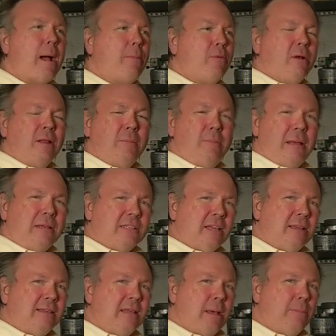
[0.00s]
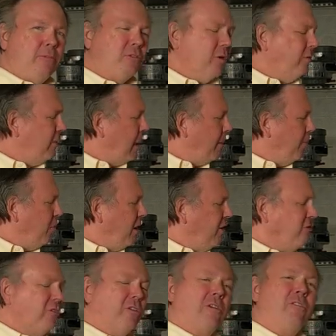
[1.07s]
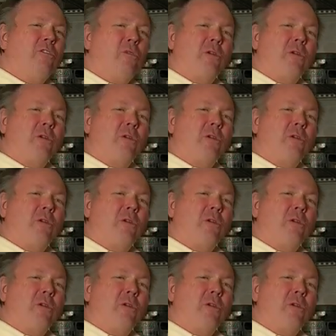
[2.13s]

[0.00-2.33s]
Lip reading: operating baseline temperature of that pressure